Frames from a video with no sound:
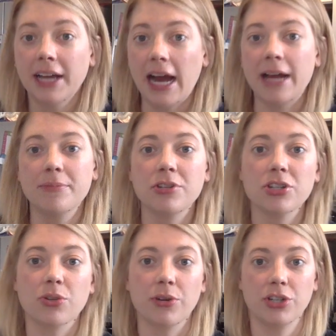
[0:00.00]
I'm
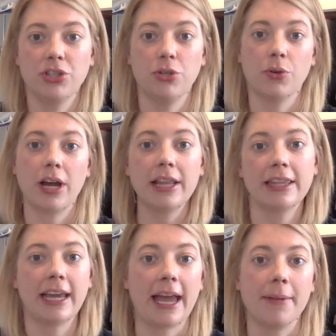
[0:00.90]
just going to cut
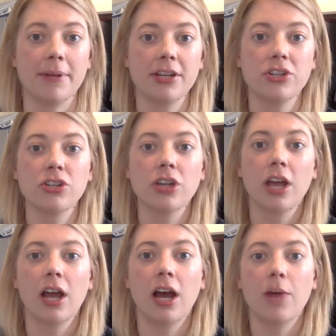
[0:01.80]
the cabbage
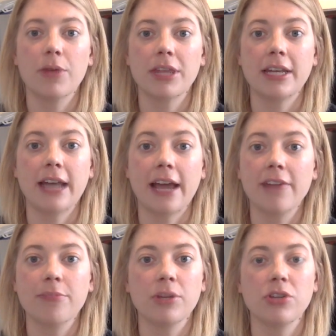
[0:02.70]
with a
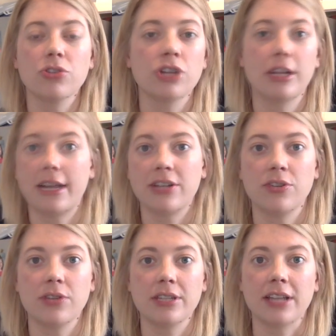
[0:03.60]
knife, but you should not
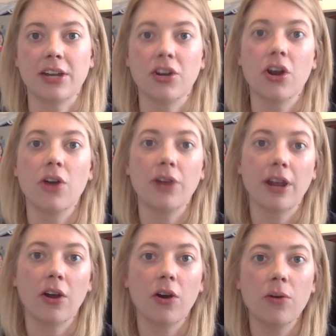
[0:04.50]
do this on your own at
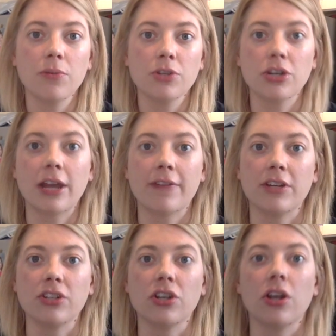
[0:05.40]
home. You should have an
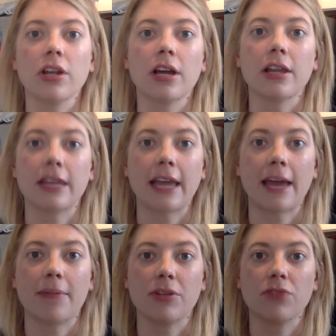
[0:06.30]
adult cut the
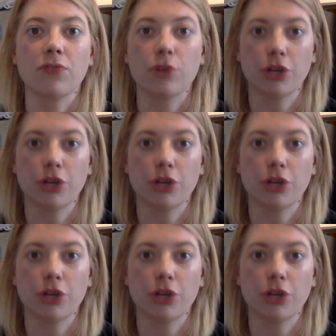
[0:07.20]
cabbage for